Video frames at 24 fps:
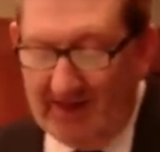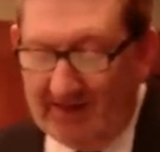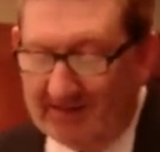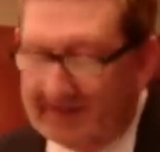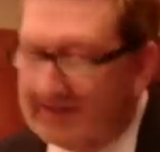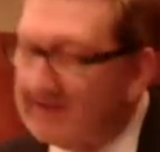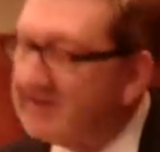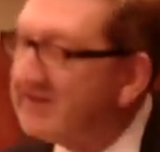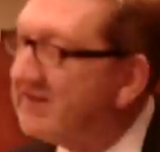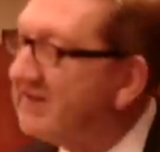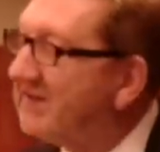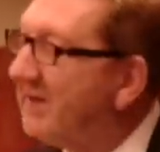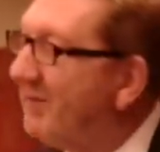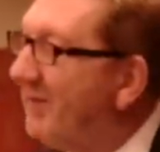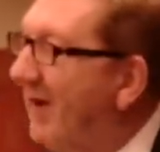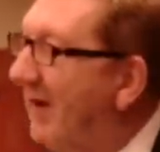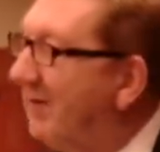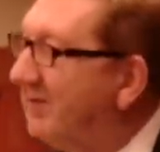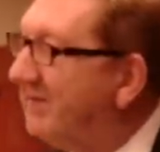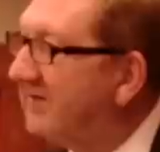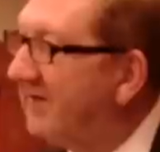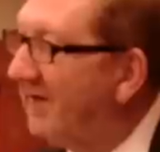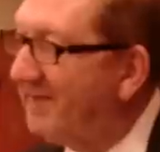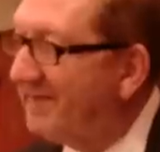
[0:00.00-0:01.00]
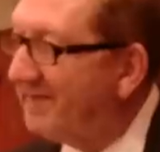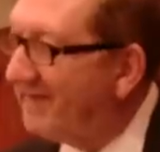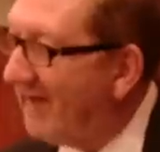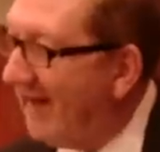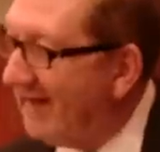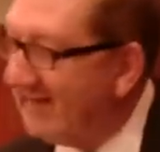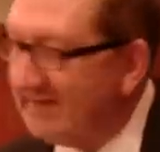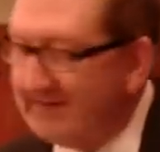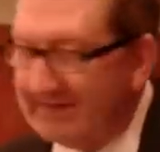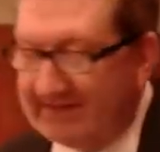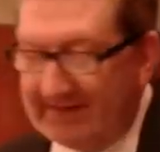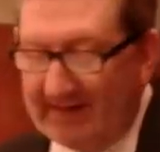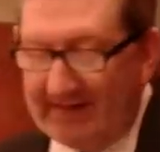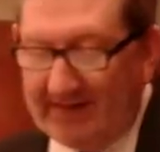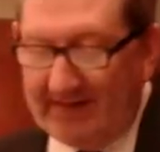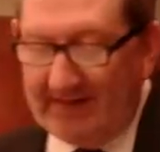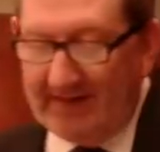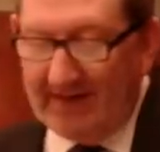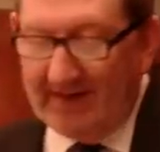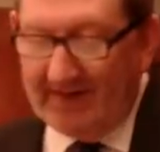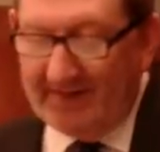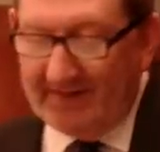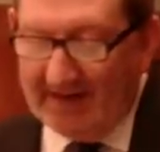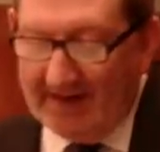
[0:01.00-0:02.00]
This is about defending
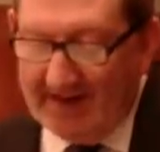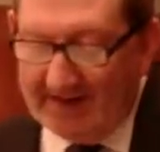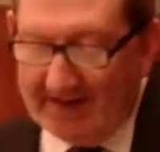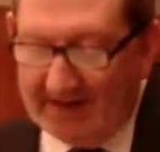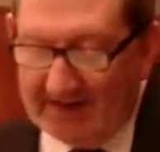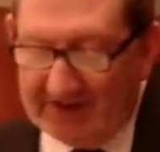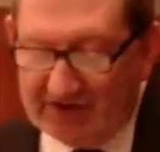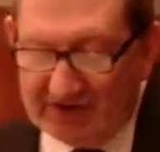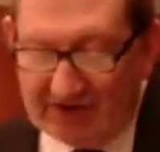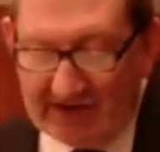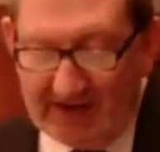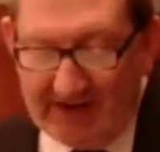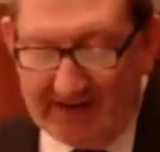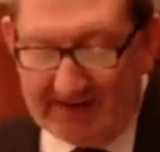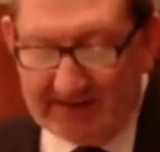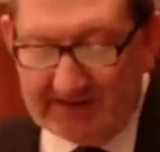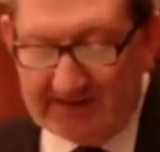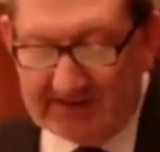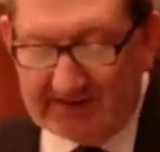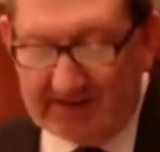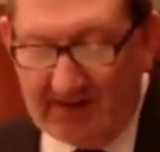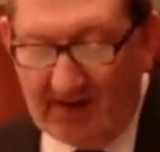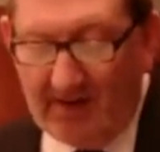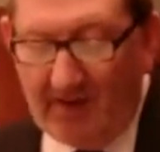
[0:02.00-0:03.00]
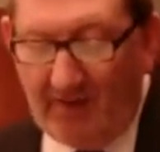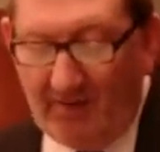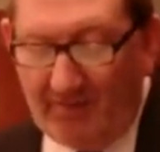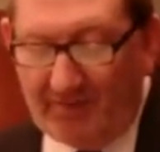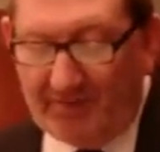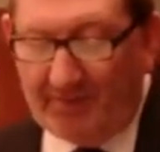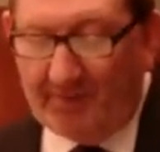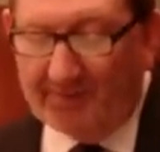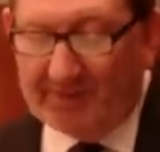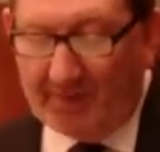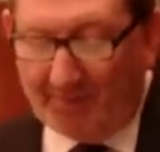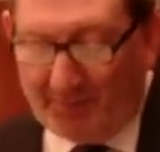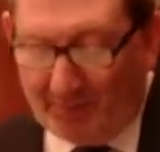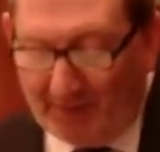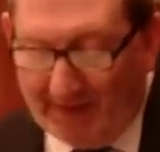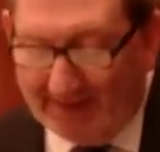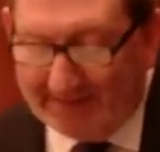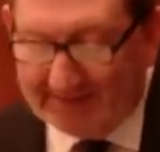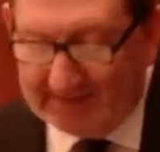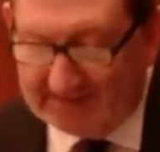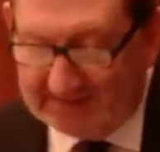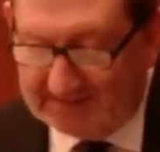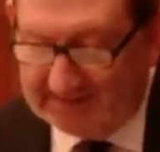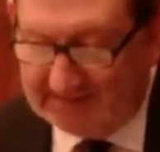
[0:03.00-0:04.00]
the NHS from the
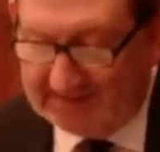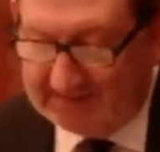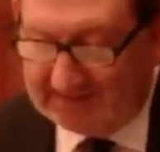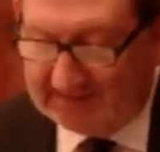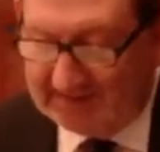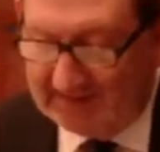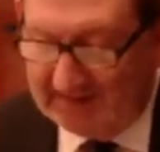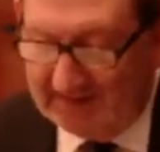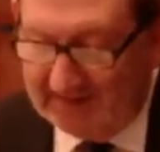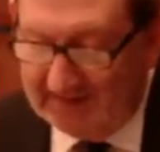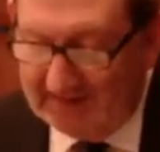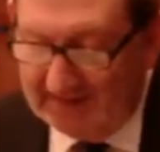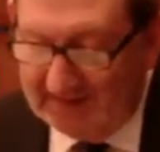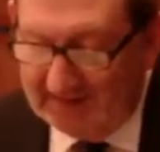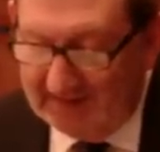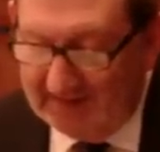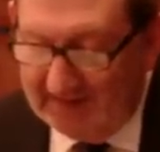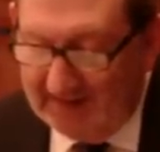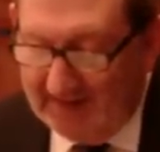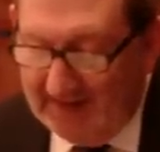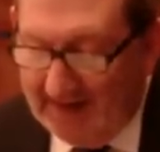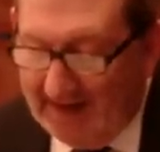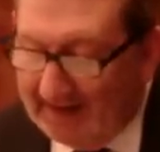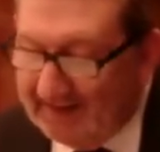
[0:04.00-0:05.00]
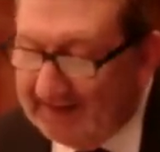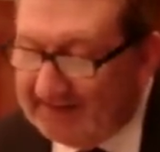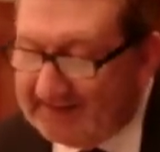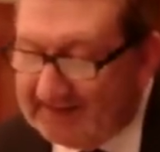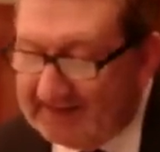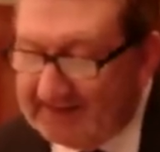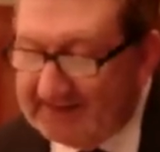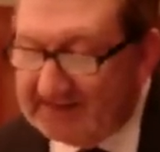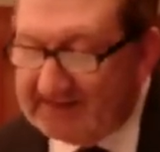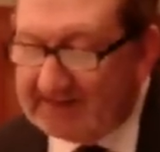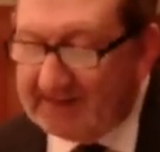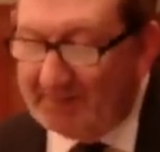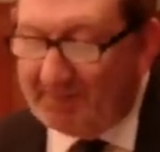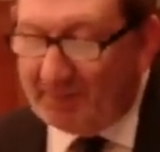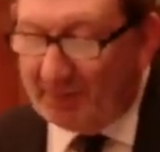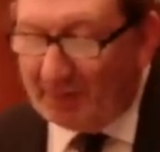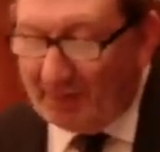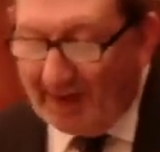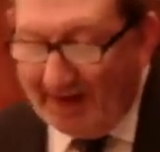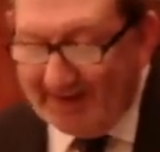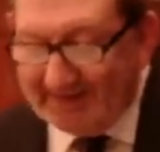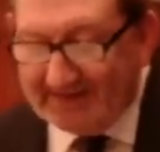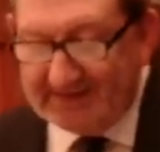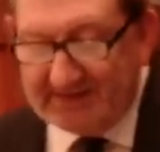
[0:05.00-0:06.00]
predators. And it is the
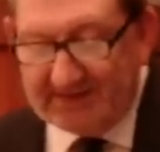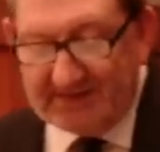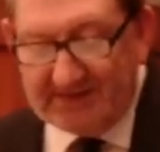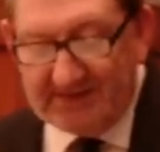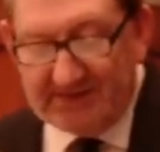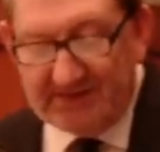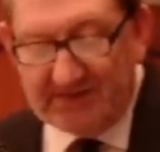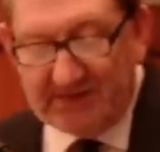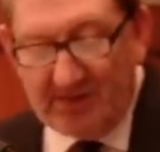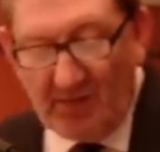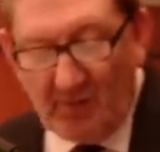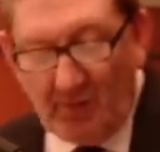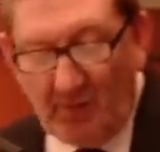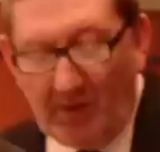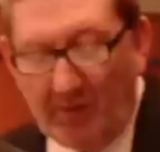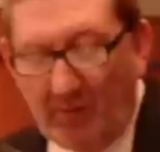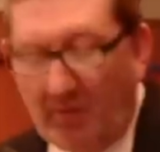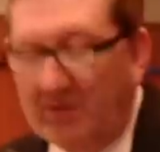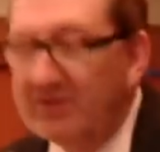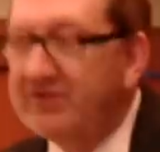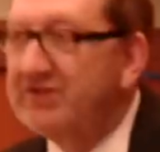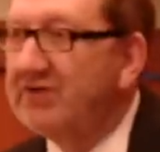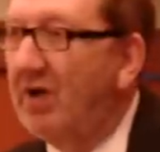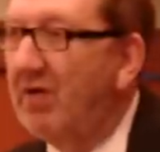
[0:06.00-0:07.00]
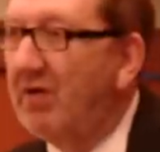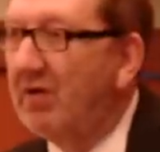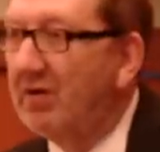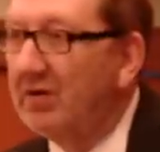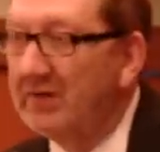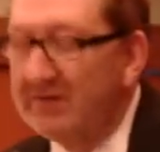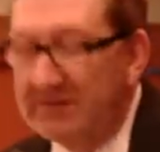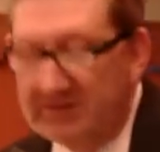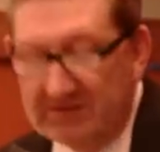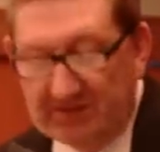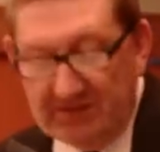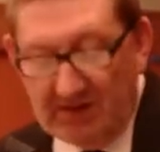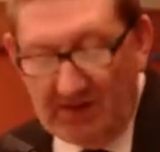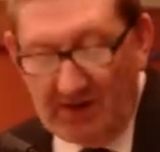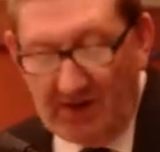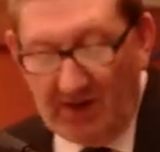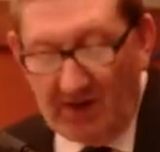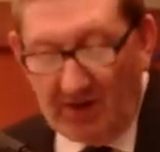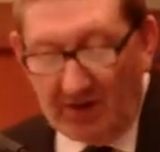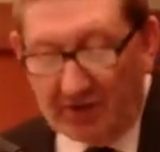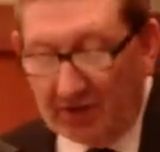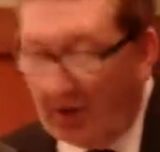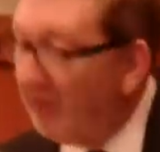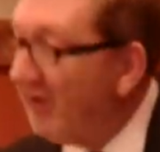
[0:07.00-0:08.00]
predators we will target,
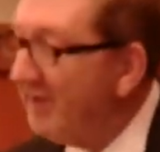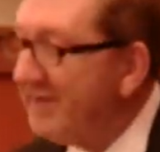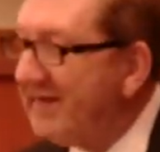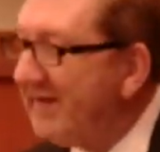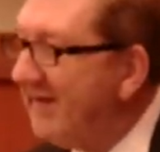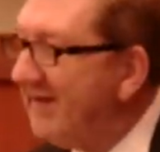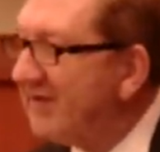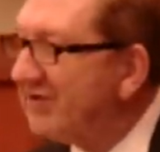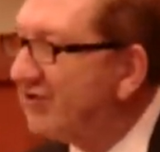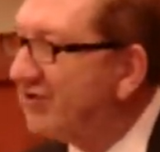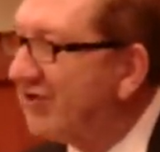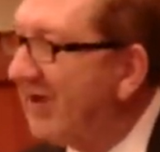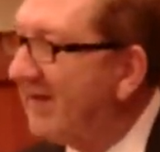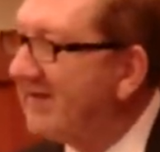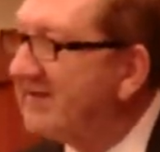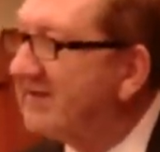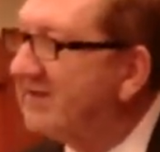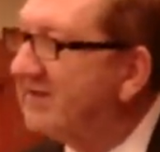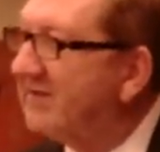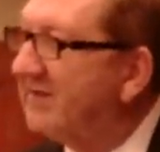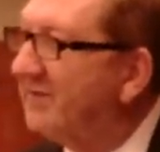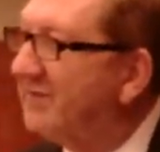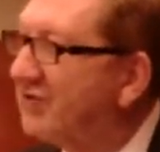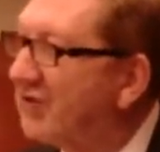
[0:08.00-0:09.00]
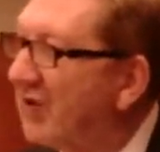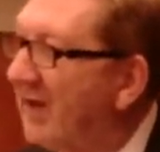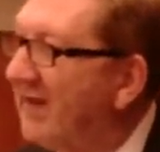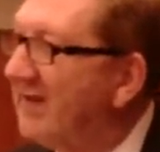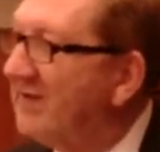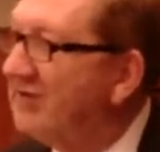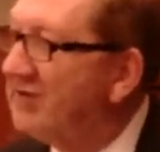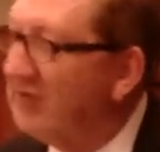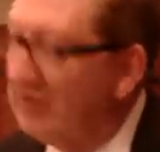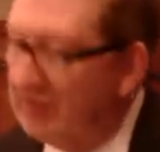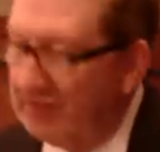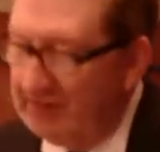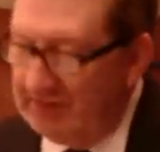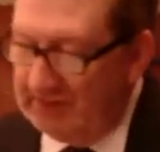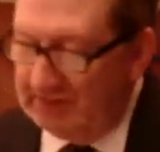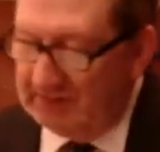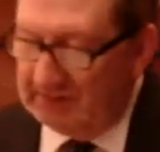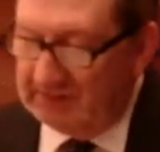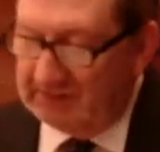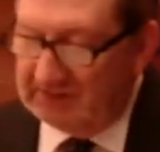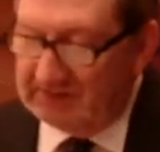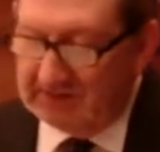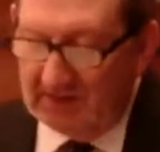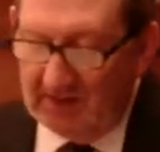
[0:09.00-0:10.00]
not in the interests of trade
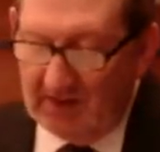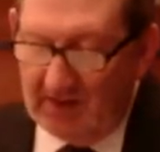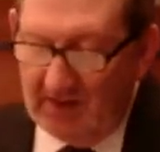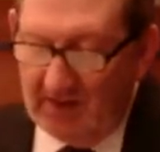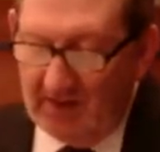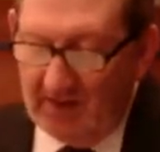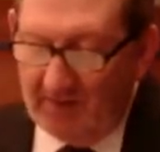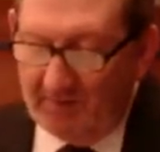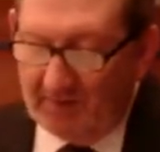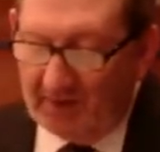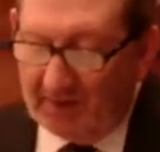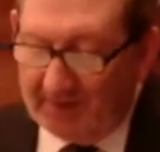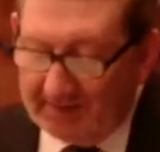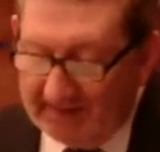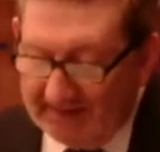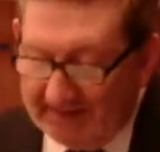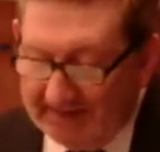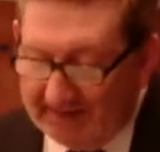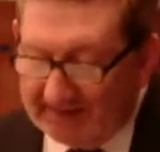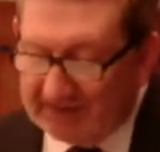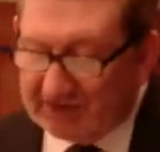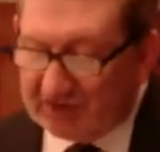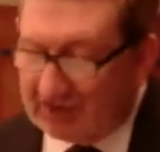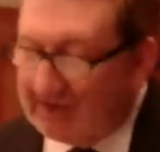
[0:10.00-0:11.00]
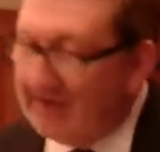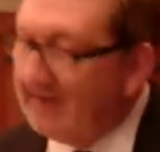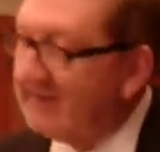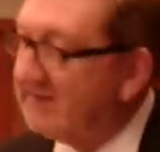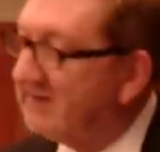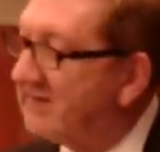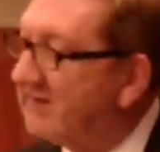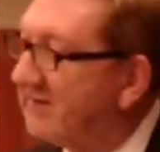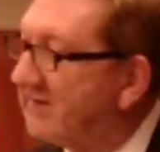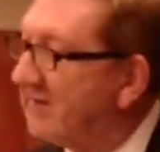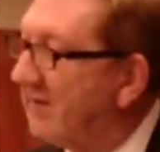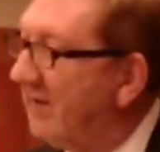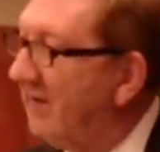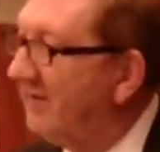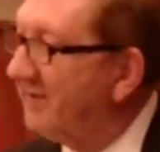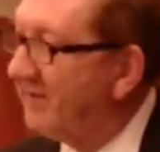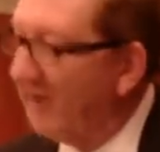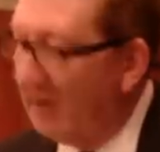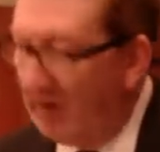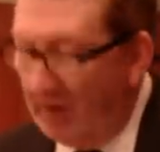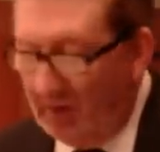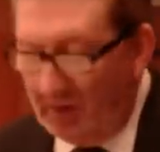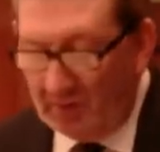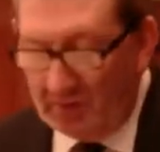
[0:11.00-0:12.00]
unions, but in the interests of the
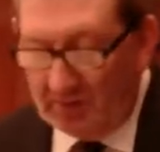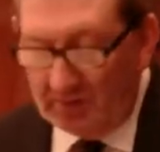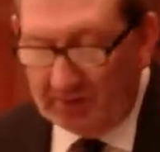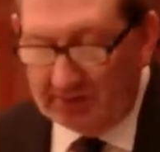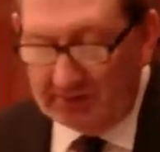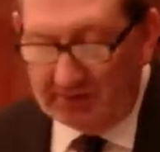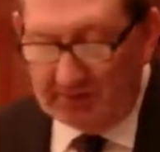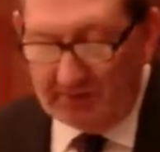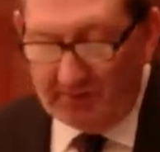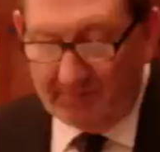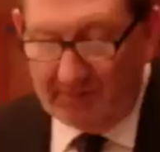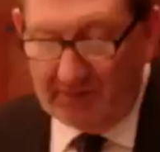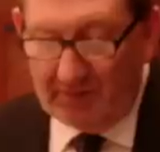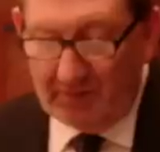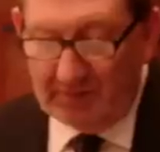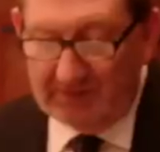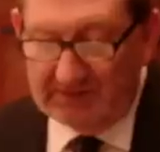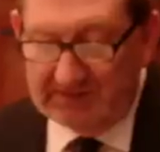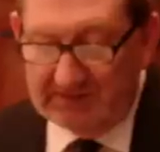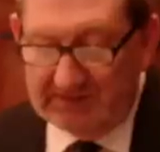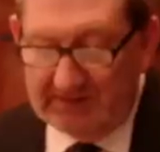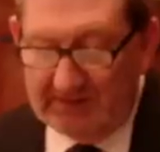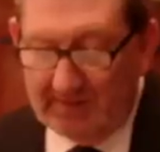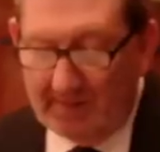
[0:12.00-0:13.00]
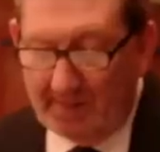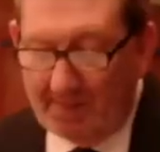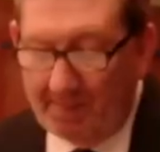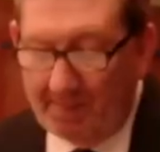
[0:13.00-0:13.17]
whole community.